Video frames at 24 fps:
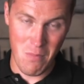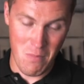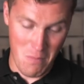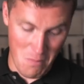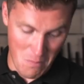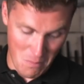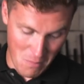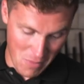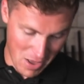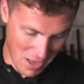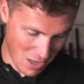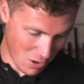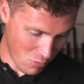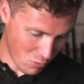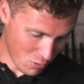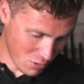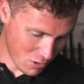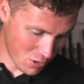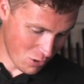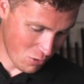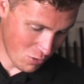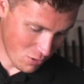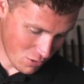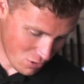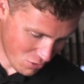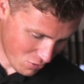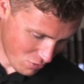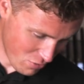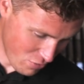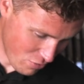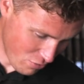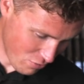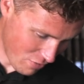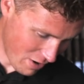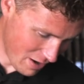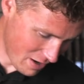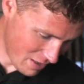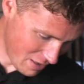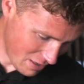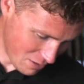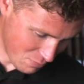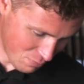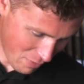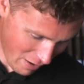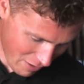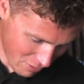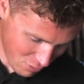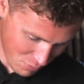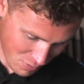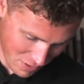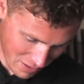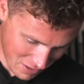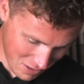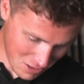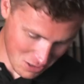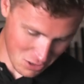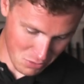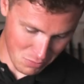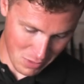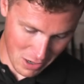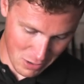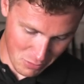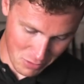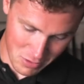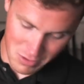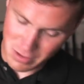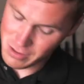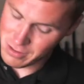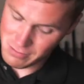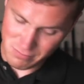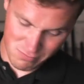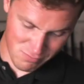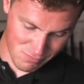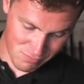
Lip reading: making one to go on a screw thread. This barrel has been custom made with this.